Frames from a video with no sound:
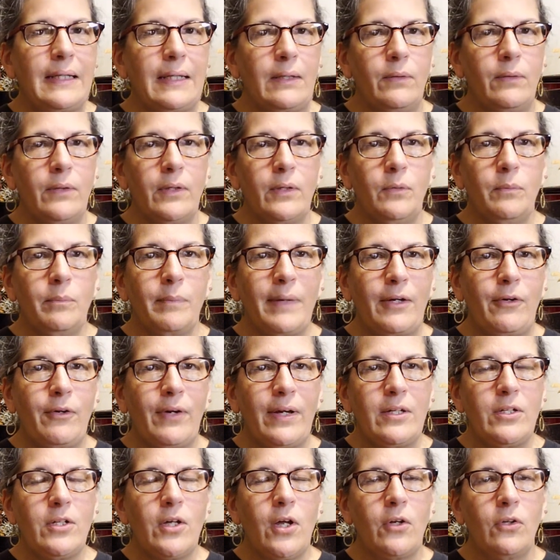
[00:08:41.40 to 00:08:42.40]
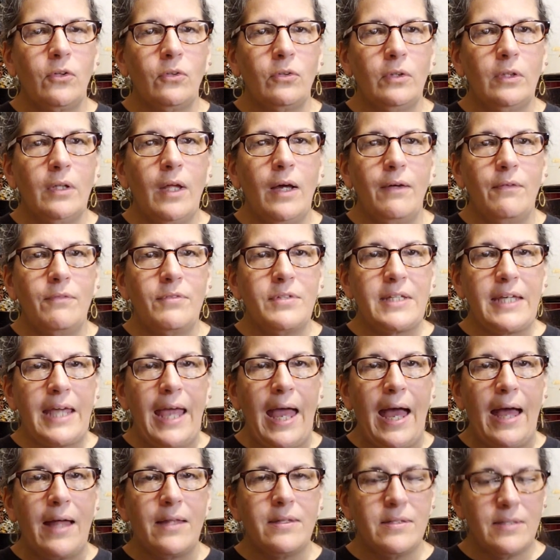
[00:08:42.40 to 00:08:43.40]
know, my granddaughter loves
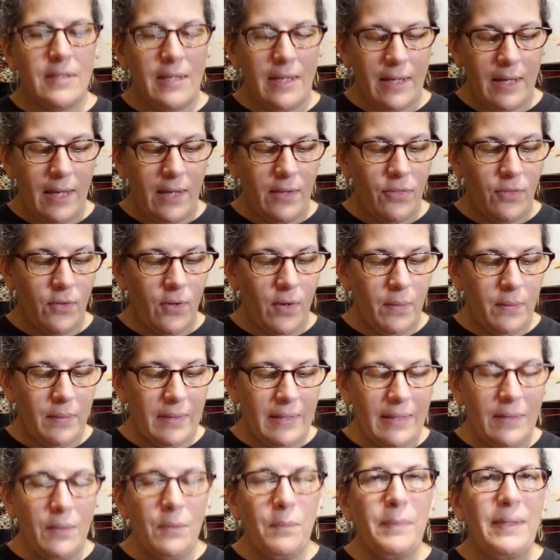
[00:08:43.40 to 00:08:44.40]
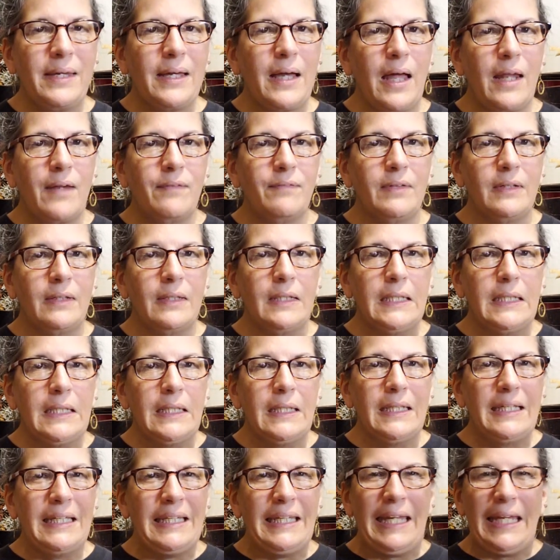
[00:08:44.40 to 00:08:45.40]
cats, and I thought it would be kind of a
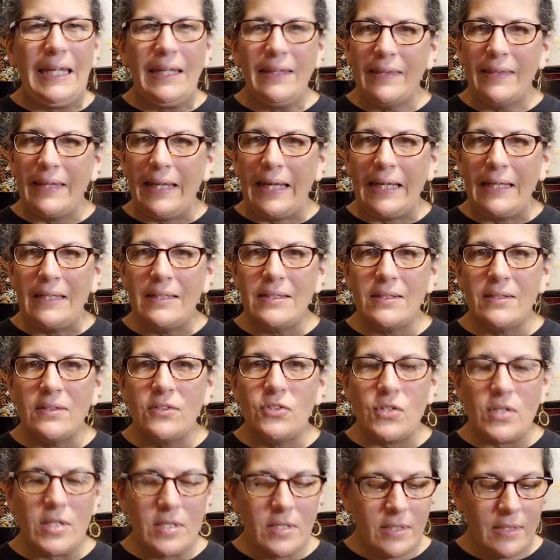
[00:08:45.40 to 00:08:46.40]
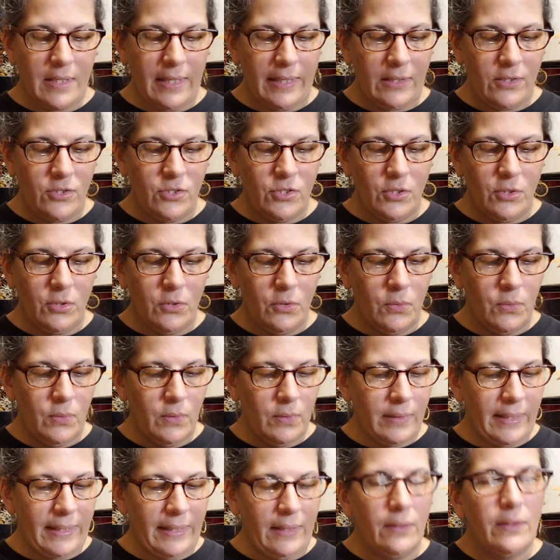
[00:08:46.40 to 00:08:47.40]
neat thing to just like
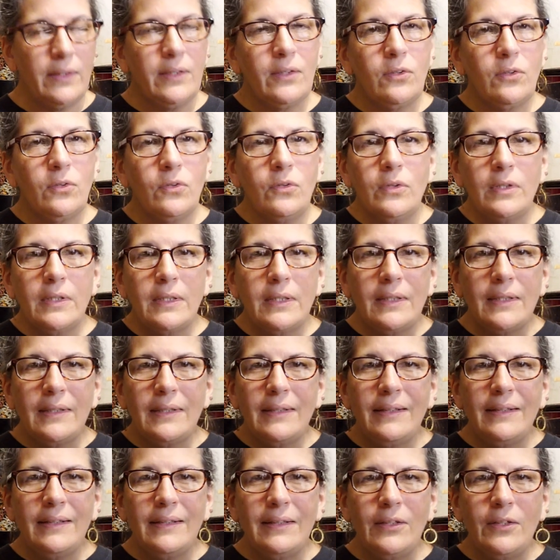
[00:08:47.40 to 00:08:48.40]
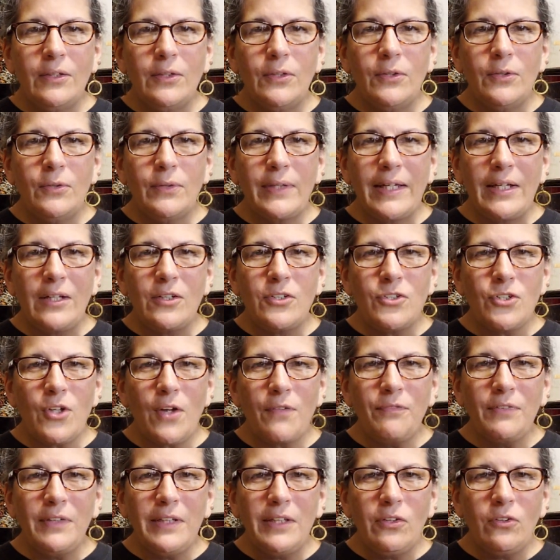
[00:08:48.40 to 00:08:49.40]
do like a little, you know, like a
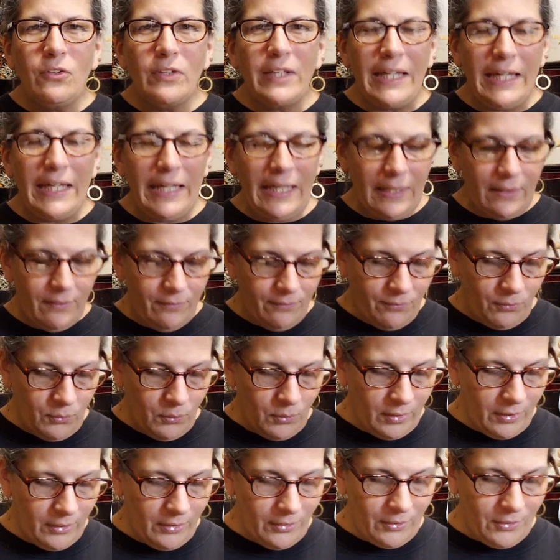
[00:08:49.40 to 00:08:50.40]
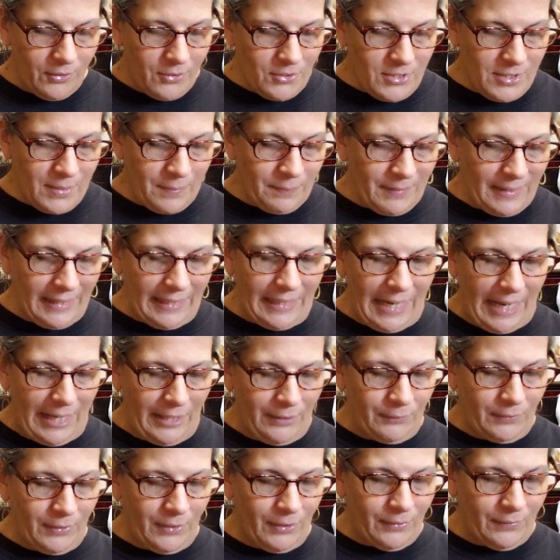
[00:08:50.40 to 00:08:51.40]
soft little kitten for her or something. I
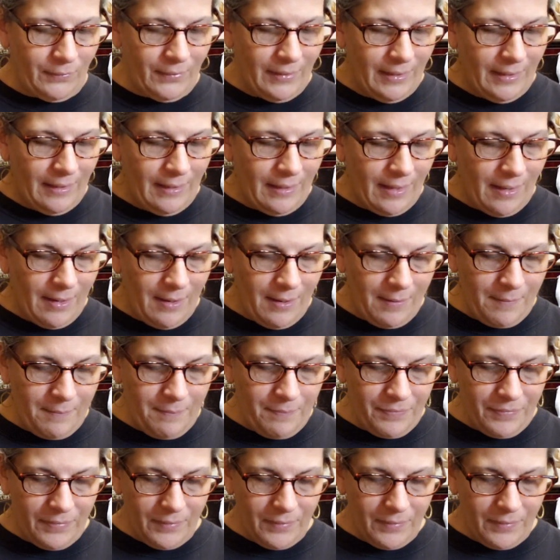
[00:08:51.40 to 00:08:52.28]
don't know. I